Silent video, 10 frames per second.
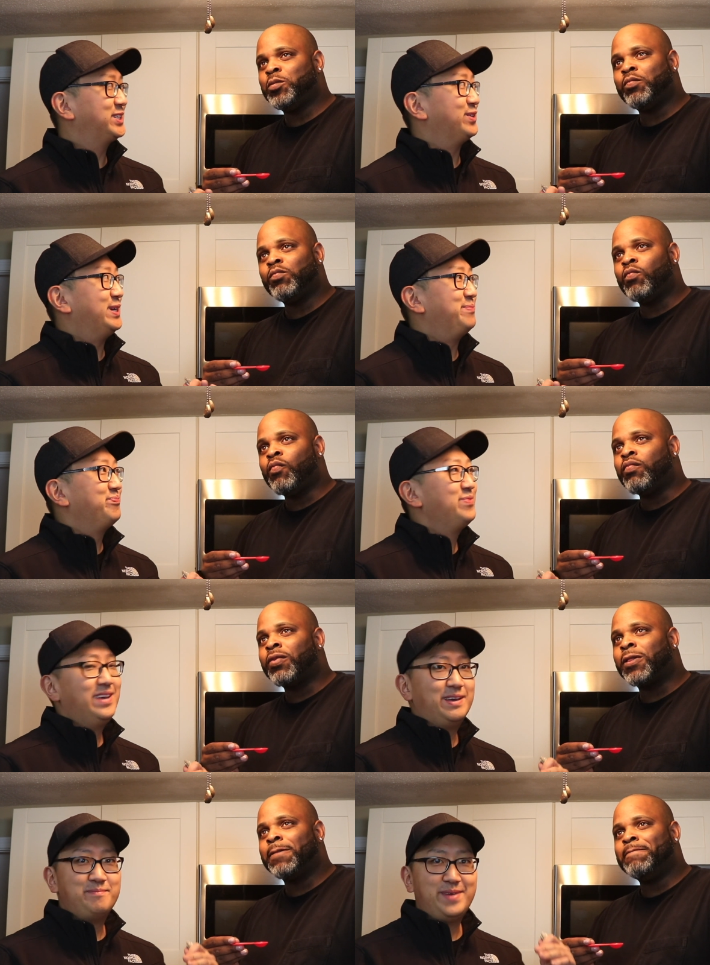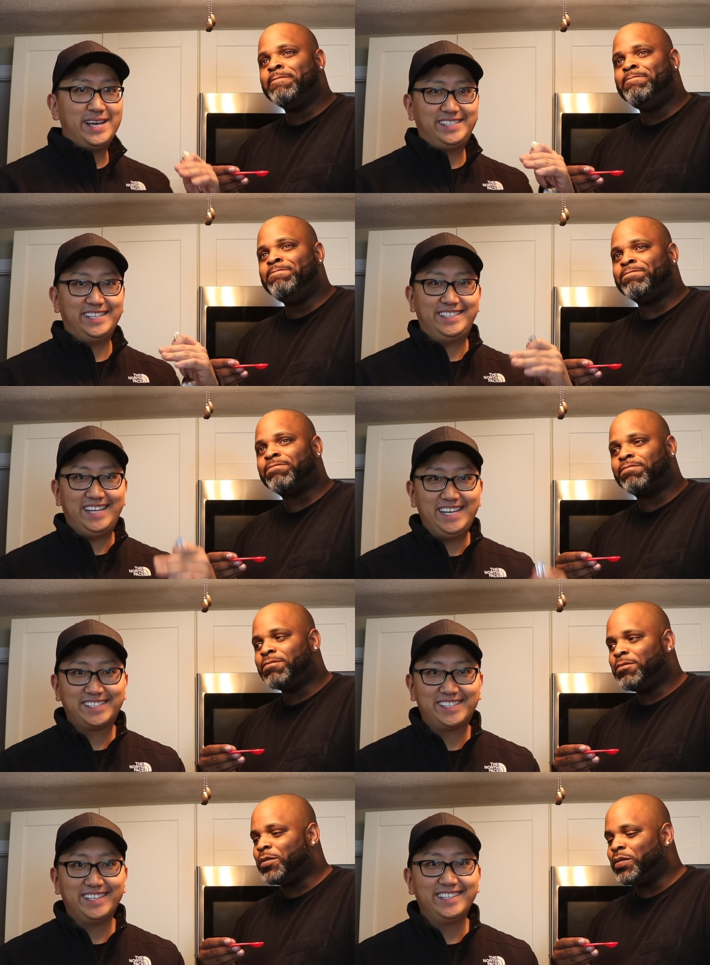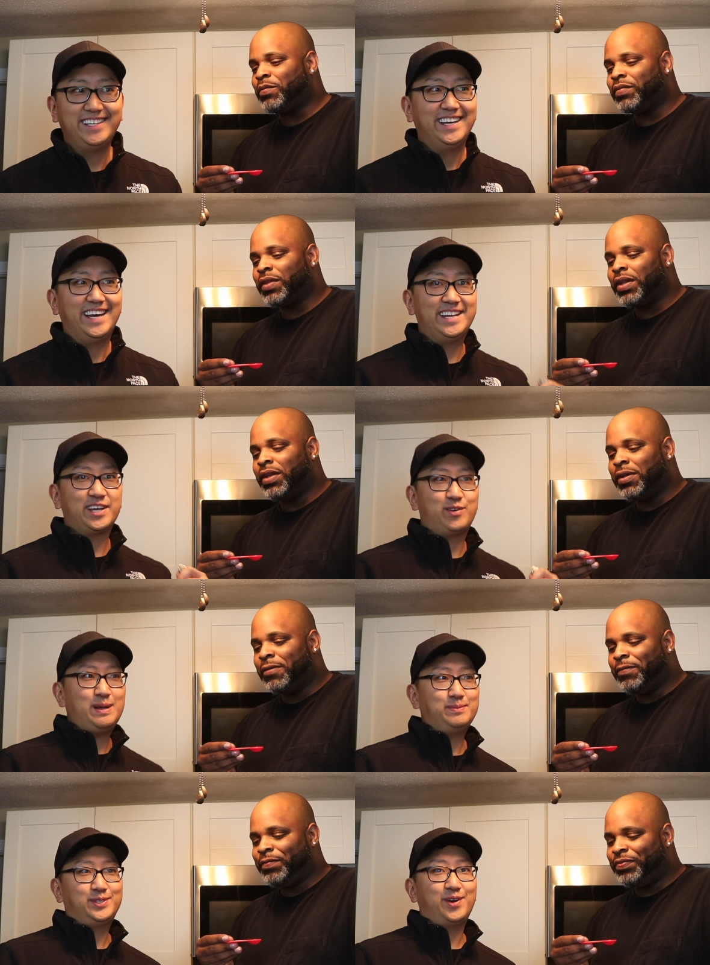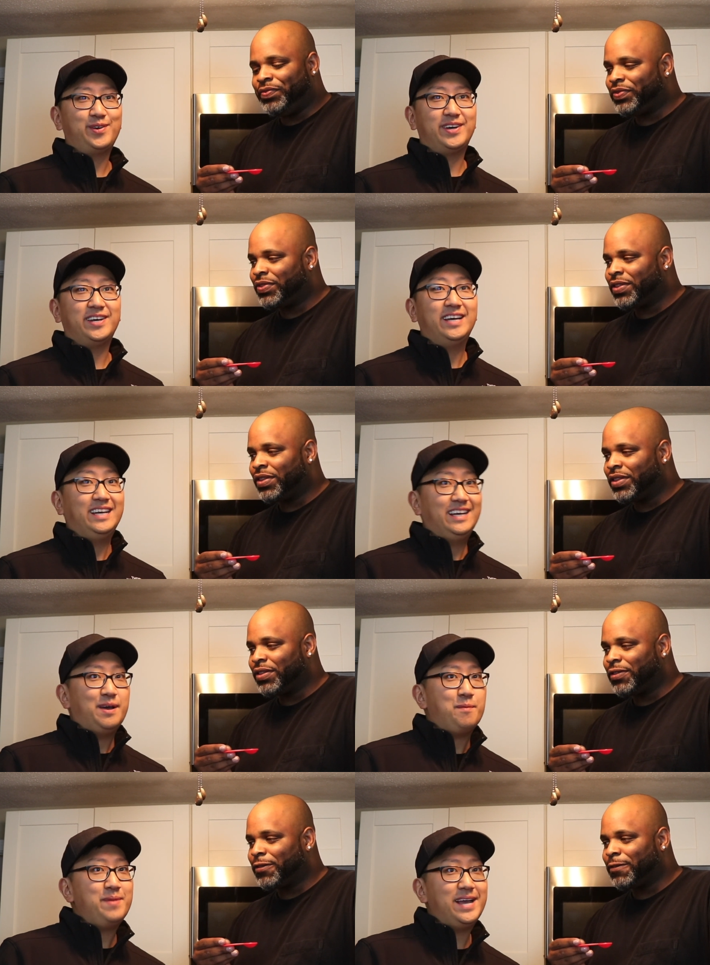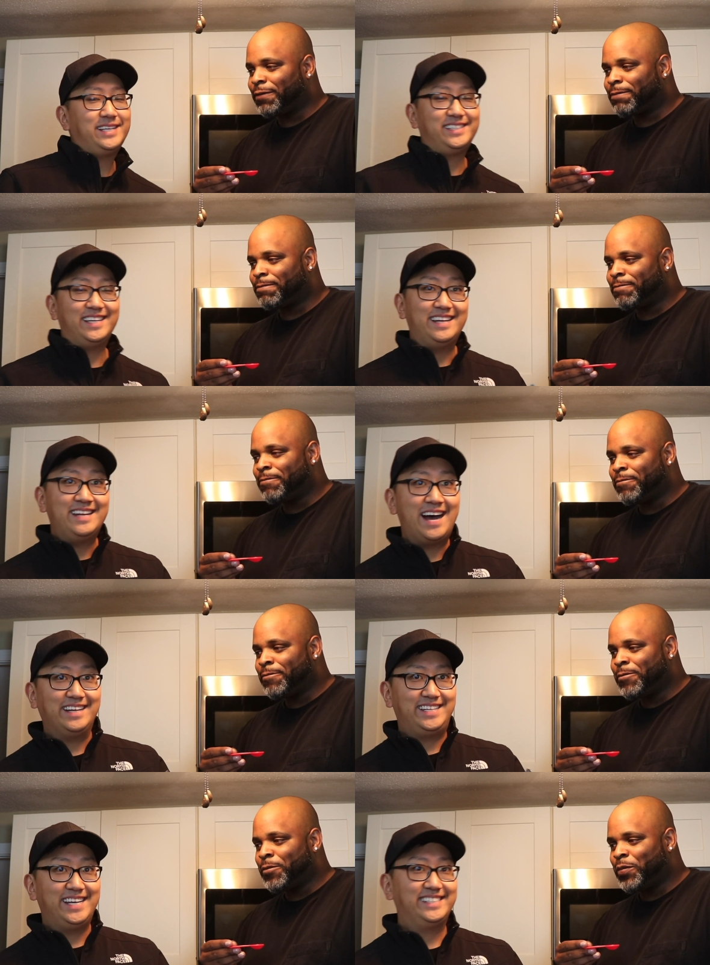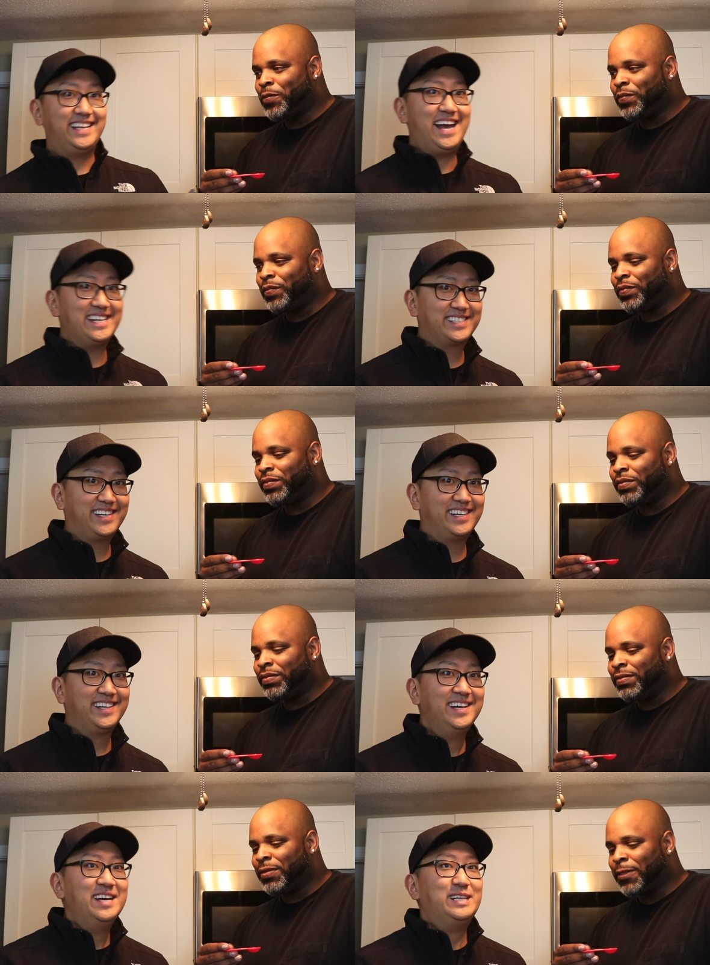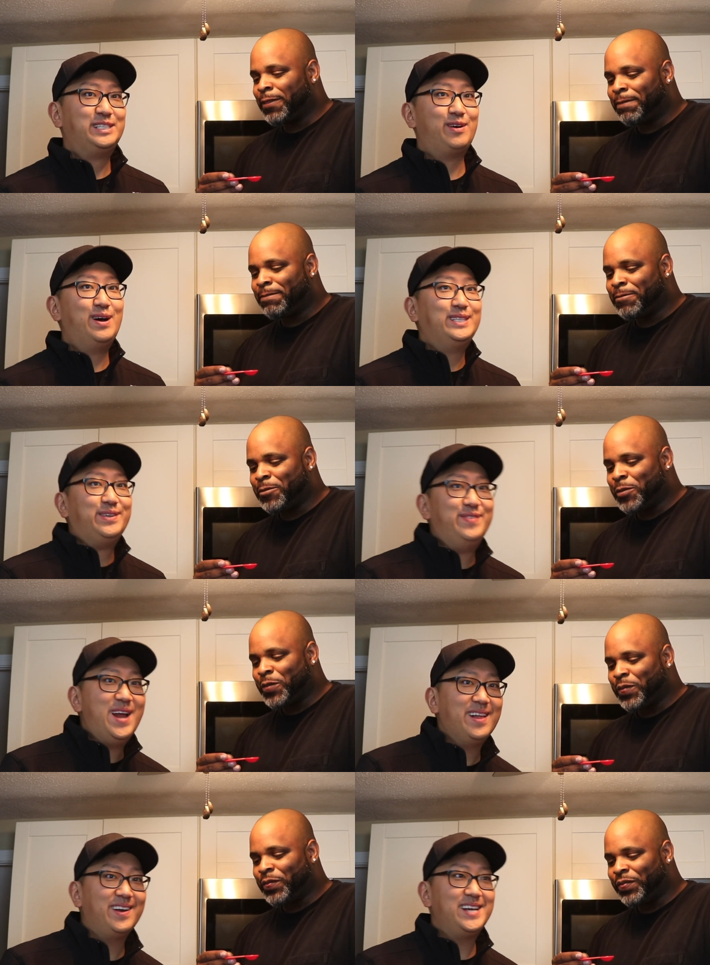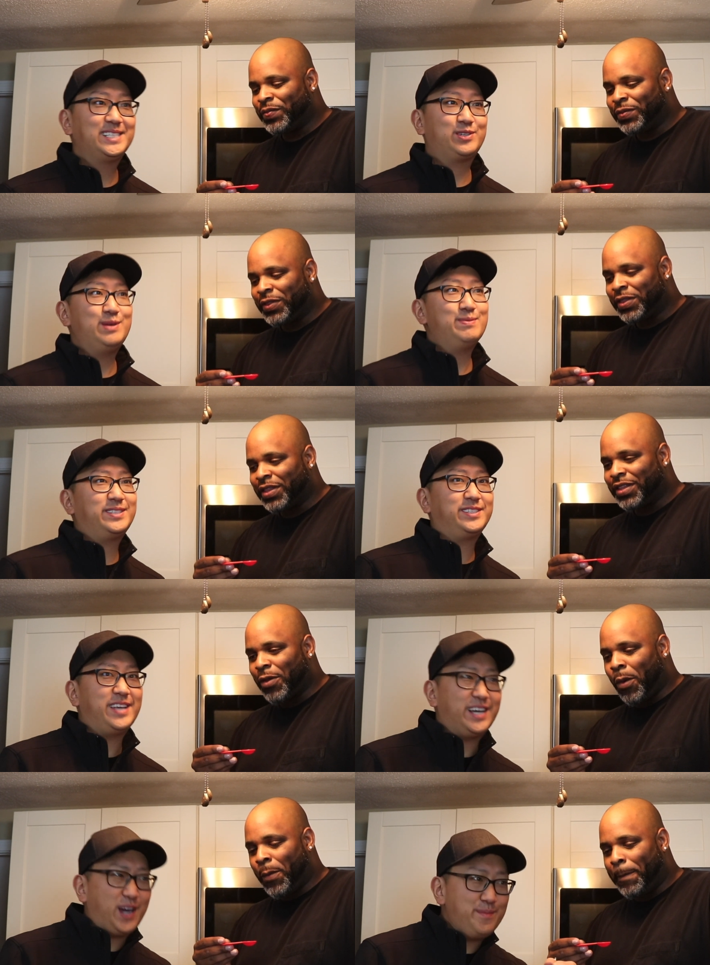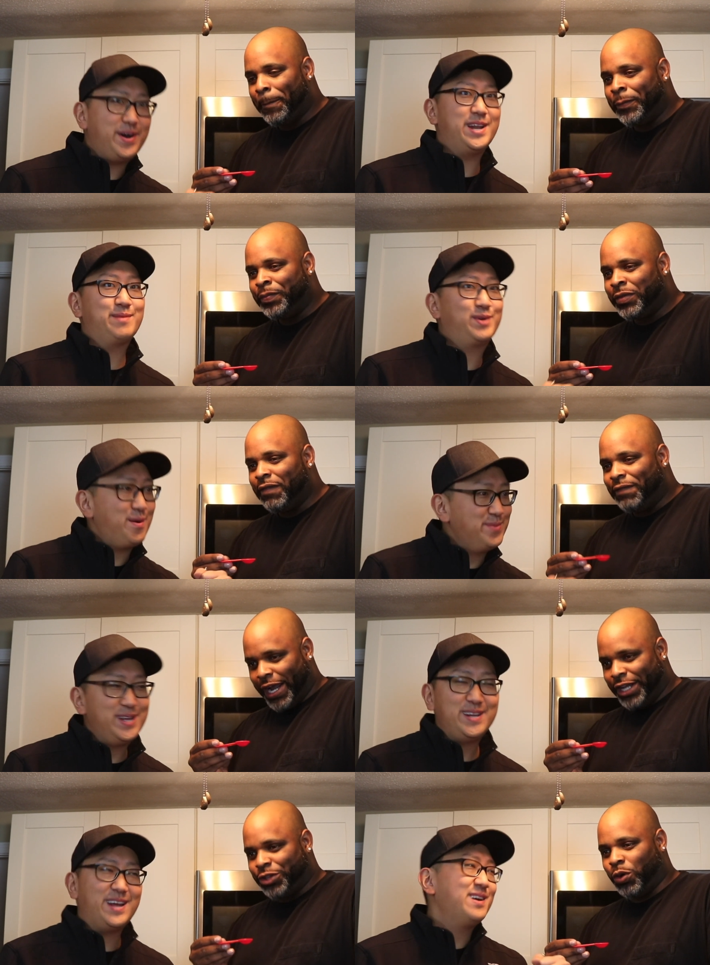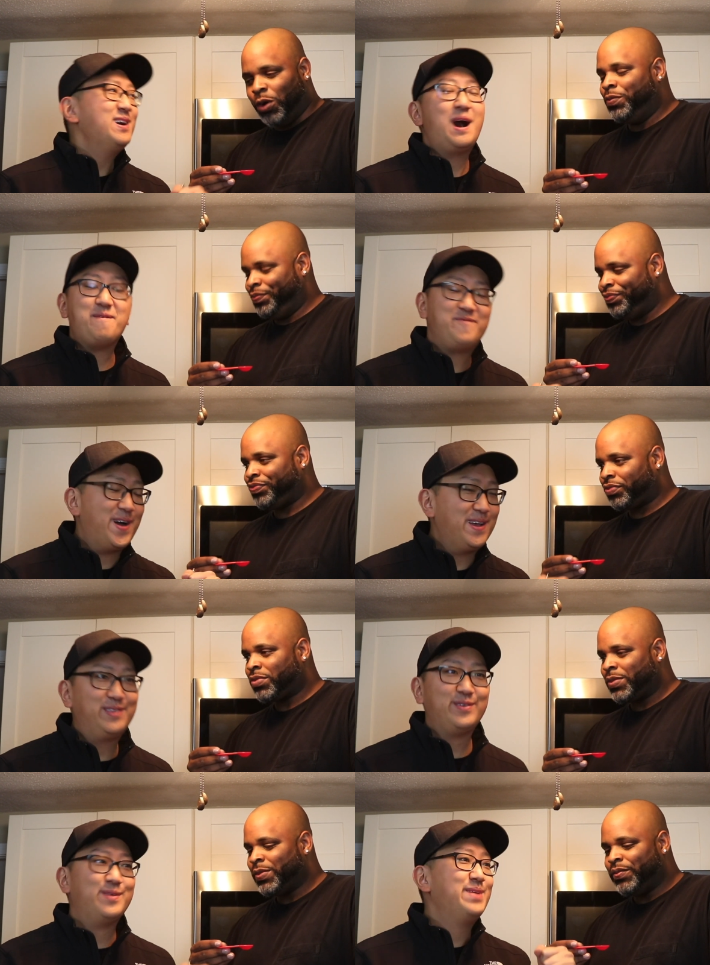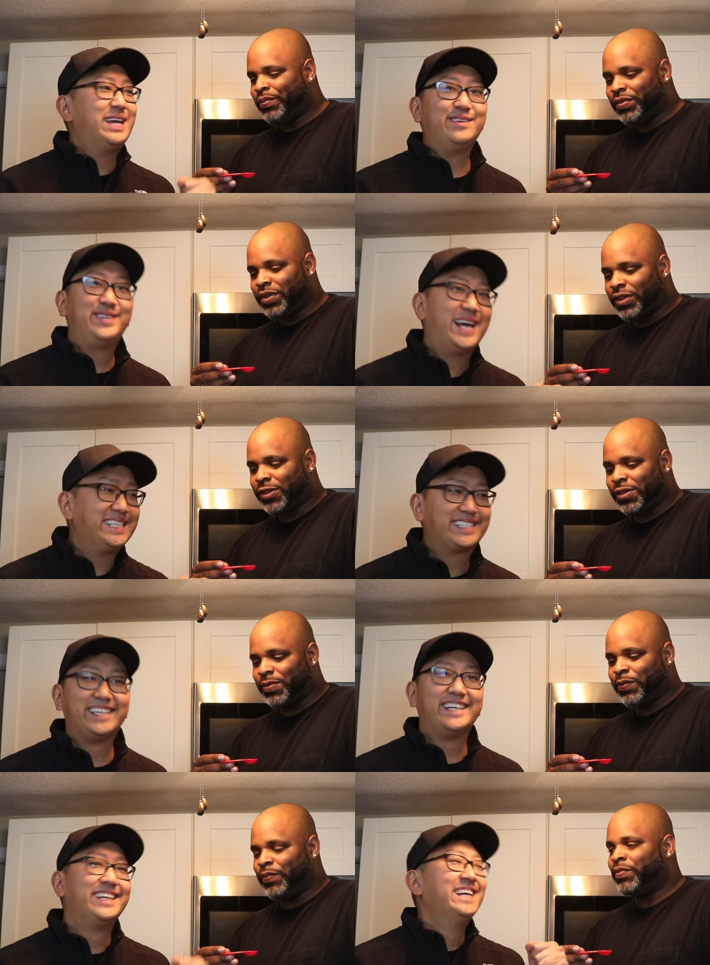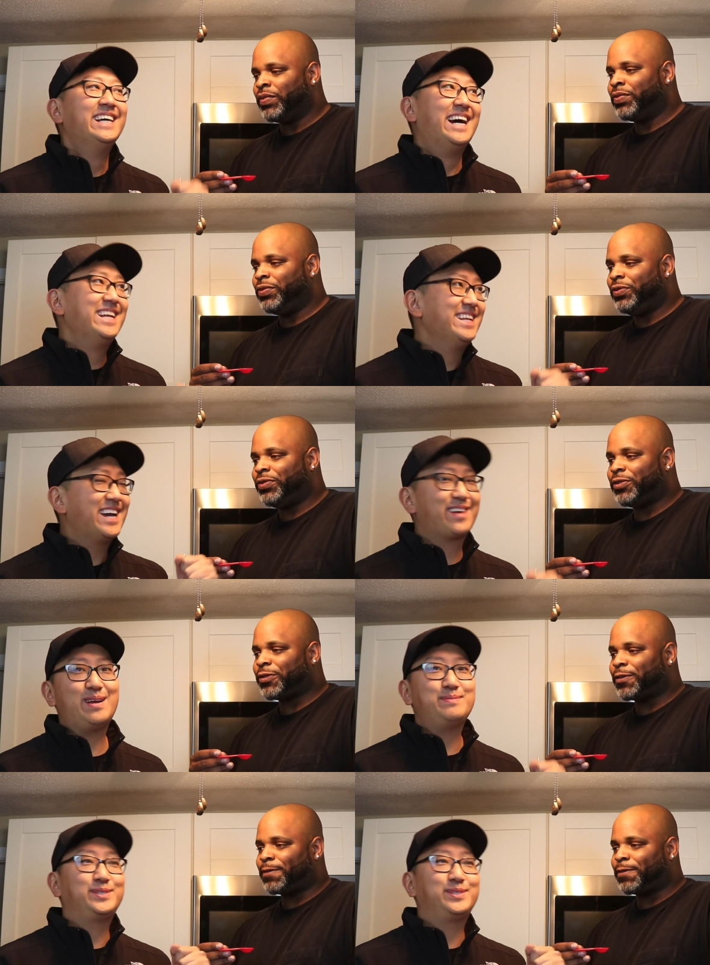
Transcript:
Speaker 1: cream makes it taste good, and the grape soda makes it not taste as good. so as the vanilla ice cream. It's just like, come on, I'm coming fighting in there. Through. I'm fighting through to make you taste good. And then that grape